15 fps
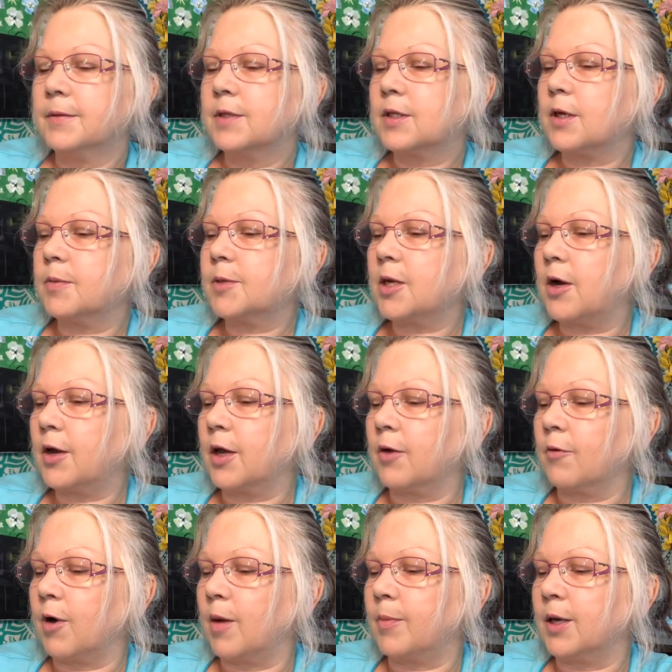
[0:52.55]
Stop
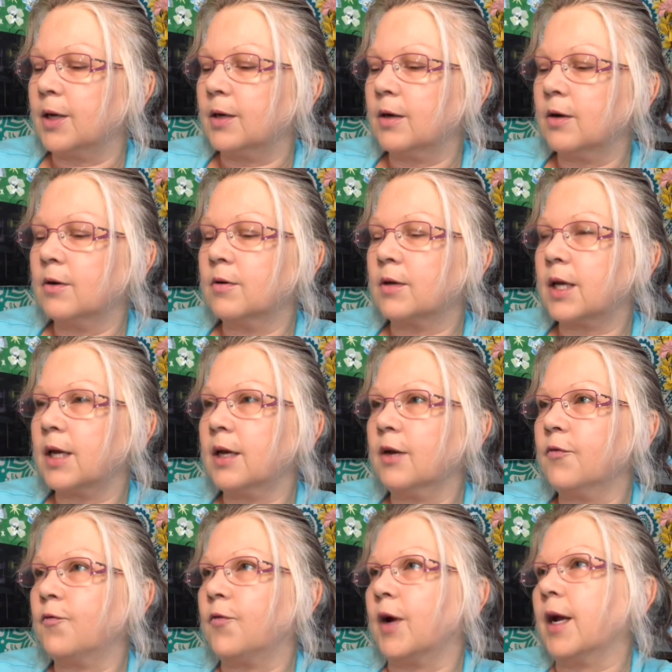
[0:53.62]
talking, Robin. Oh, King
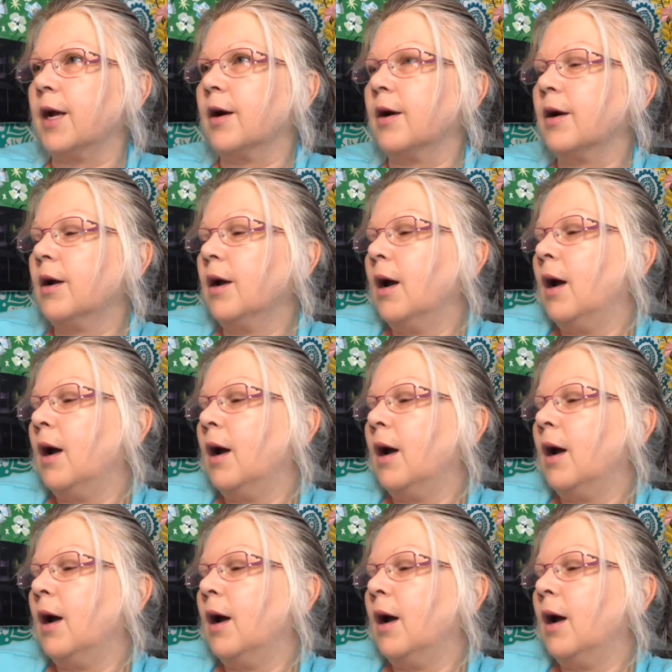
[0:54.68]
of Fire.